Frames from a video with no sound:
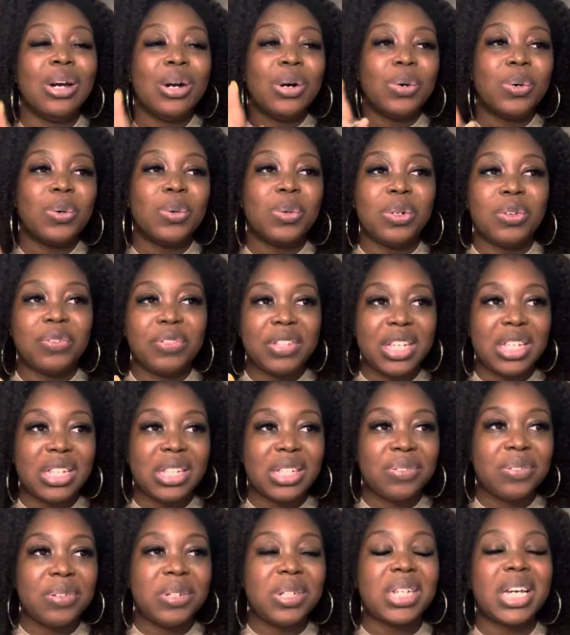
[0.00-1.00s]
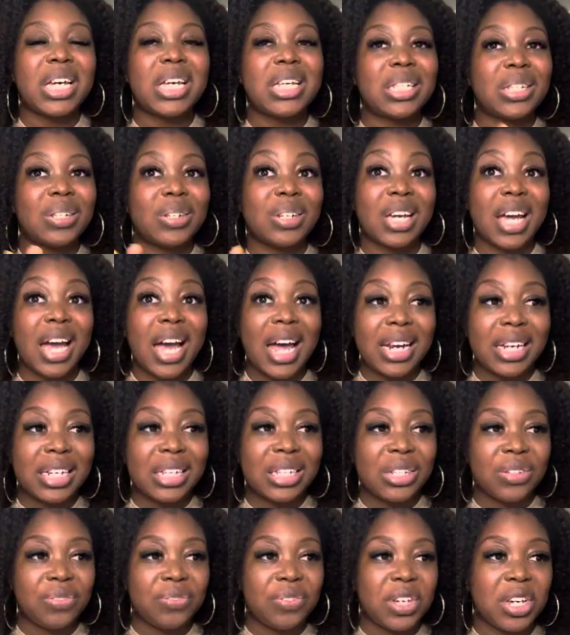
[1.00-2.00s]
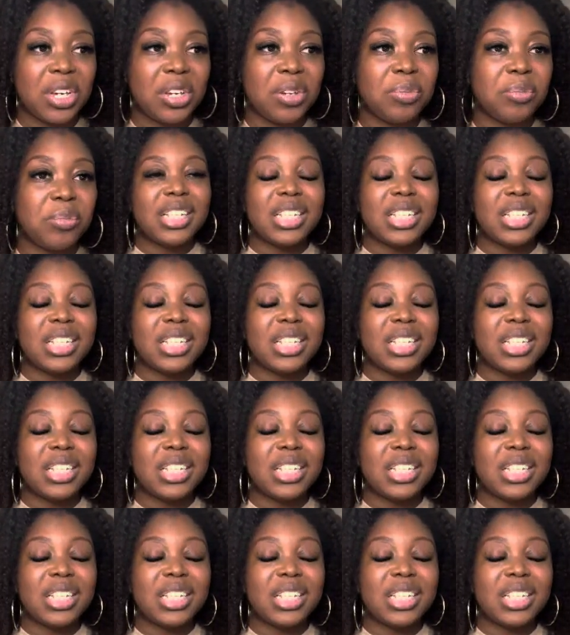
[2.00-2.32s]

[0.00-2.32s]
all of the interview dates and a calendar view.